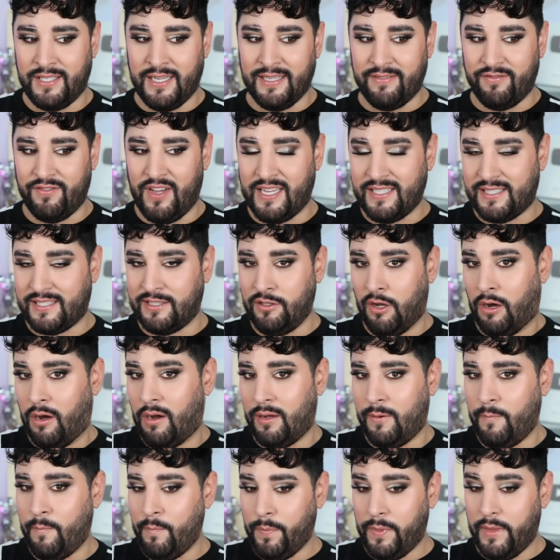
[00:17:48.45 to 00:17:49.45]
That's
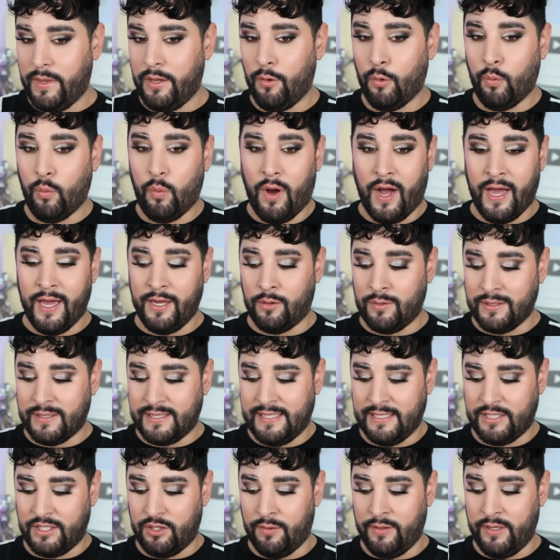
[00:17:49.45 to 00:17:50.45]
not a wild
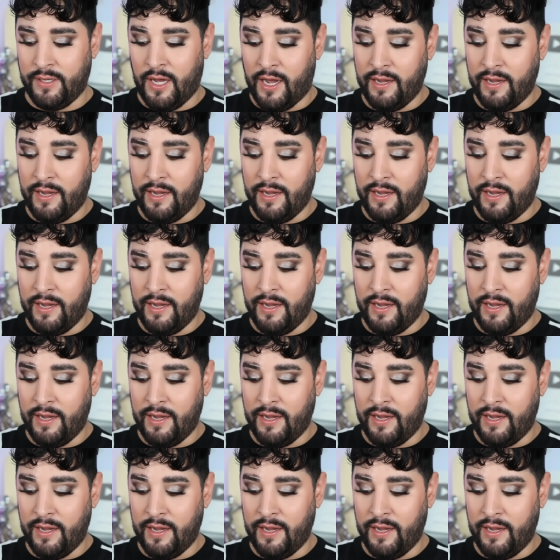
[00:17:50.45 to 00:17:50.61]
situation.